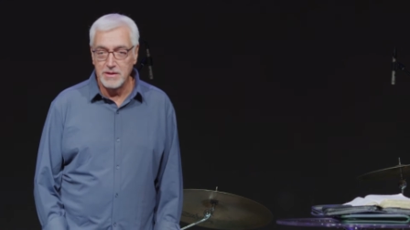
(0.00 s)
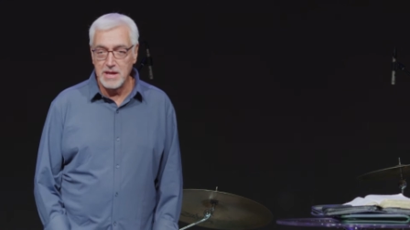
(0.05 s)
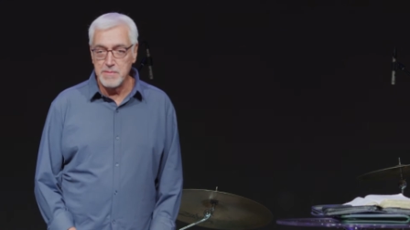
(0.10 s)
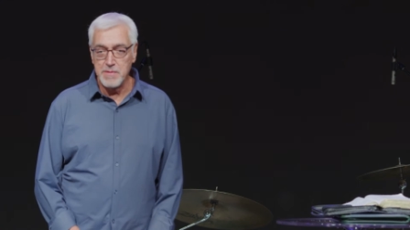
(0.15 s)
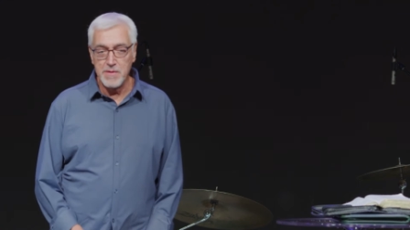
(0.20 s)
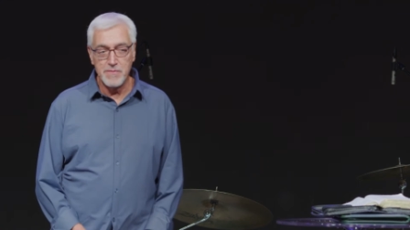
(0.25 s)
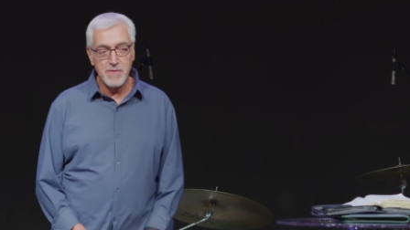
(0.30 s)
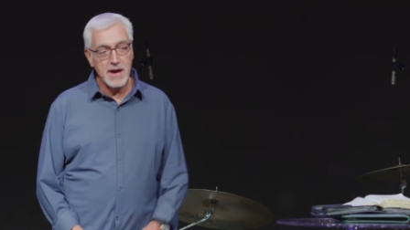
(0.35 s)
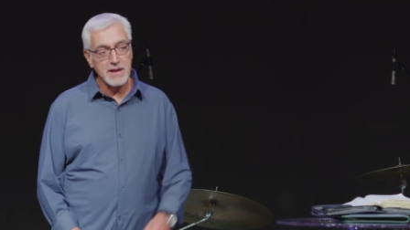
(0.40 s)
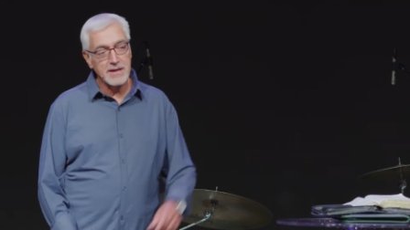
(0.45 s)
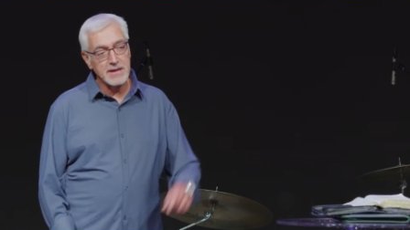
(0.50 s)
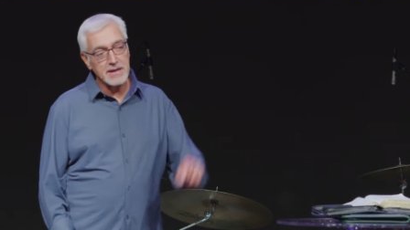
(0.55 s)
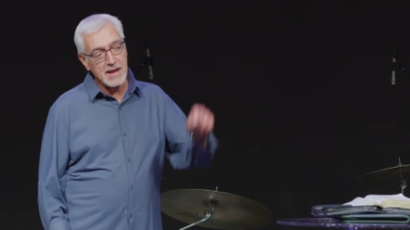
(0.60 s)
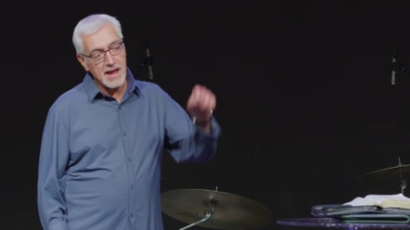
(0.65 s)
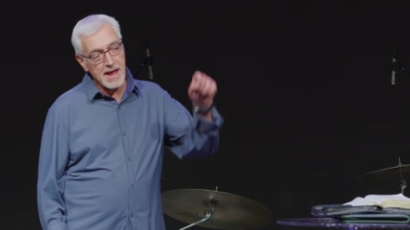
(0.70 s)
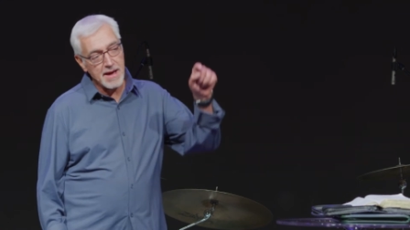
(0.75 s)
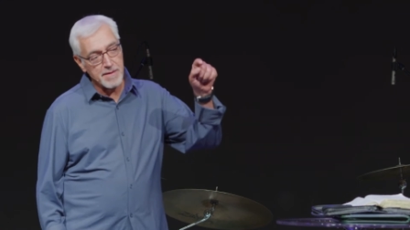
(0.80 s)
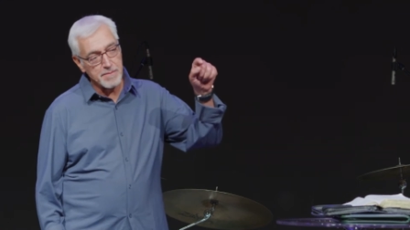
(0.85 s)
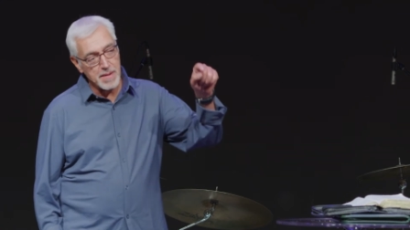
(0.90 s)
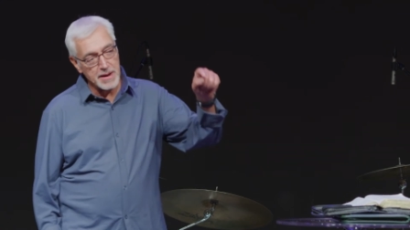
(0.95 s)
them if I didn't
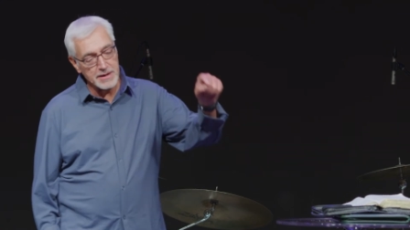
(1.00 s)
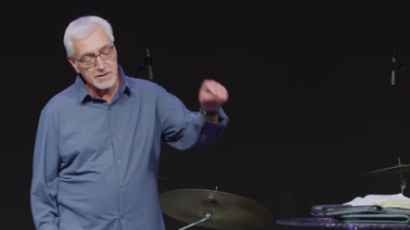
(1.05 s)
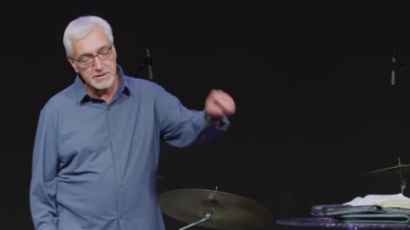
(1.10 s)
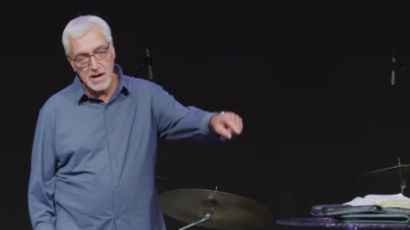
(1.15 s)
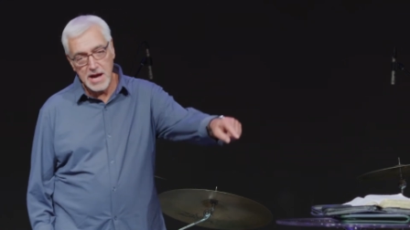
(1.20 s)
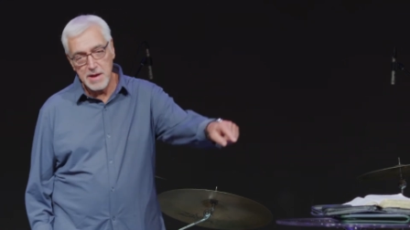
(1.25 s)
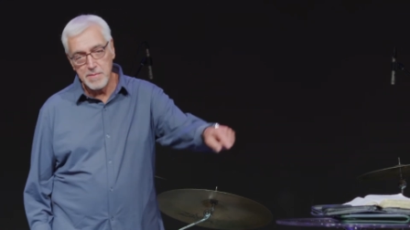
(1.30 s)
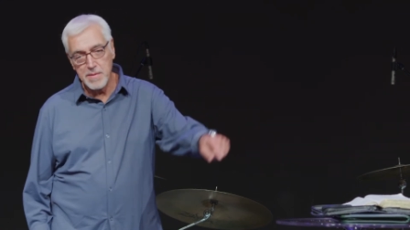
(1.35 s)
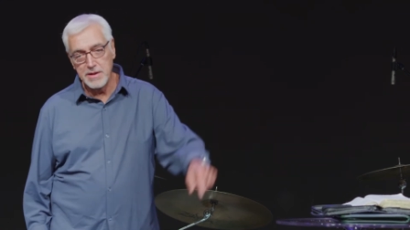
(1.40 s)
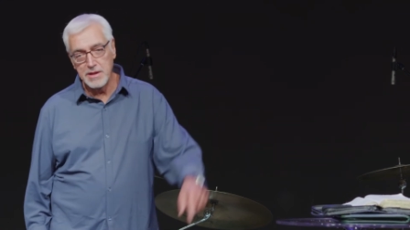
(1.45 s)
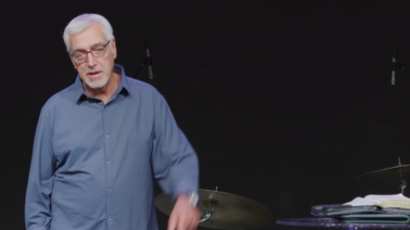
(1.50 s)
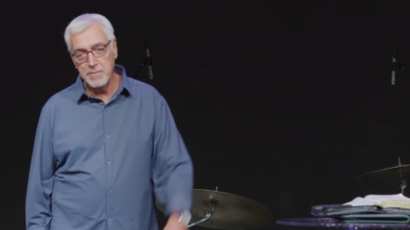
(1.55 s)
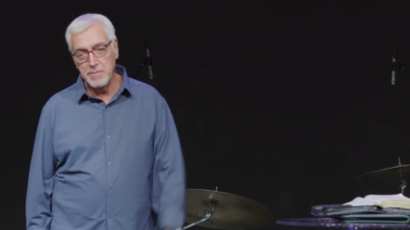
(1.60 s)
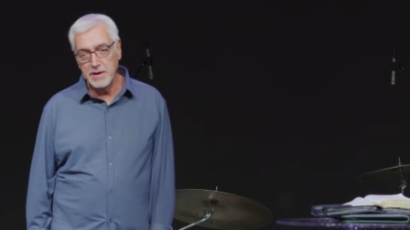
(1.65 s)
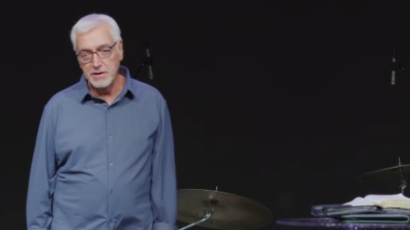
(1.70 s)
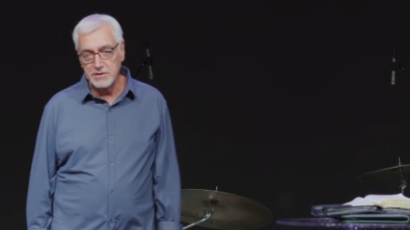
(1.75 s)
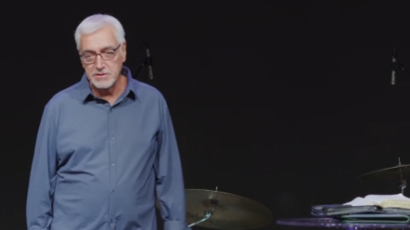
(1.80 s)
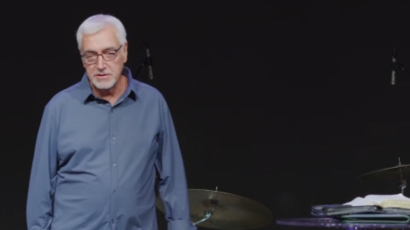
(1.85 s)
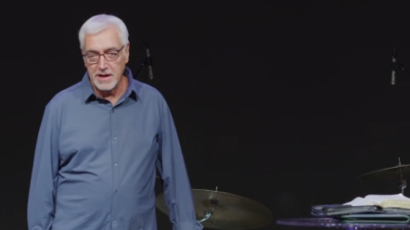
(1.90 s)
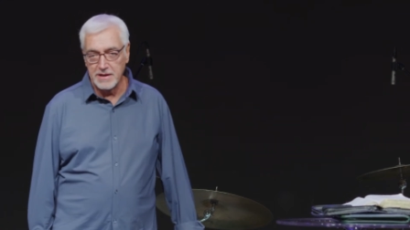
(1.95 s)
have my time on the
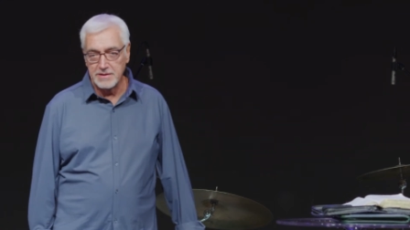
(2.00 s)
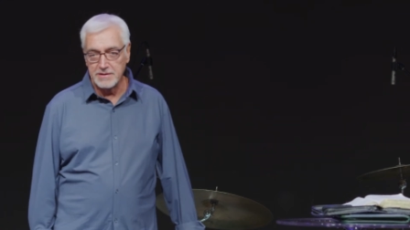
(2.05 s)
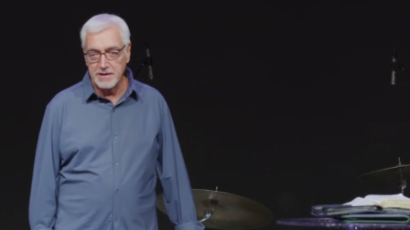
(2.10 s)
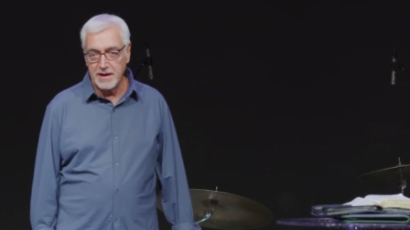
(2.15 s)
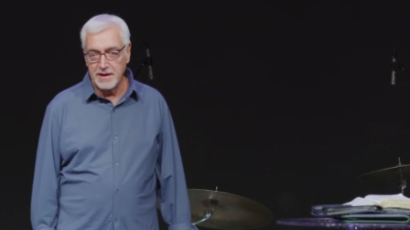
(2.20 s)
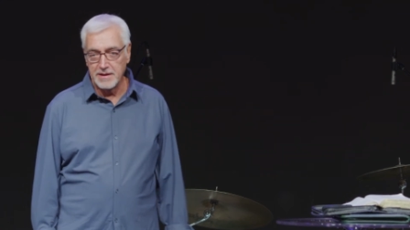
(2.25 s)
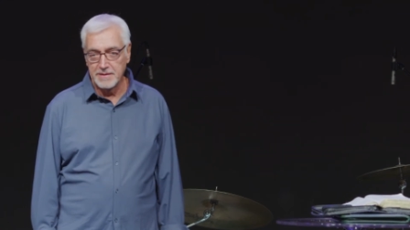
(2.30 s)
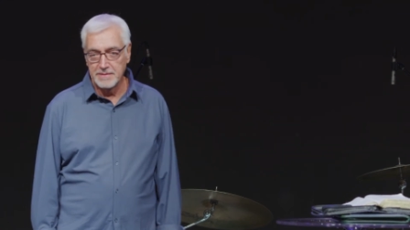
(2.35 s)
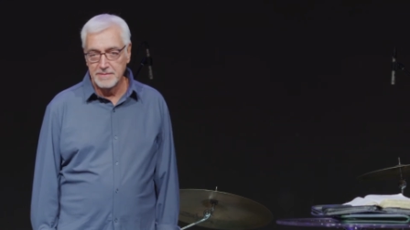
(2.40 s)
bench that day.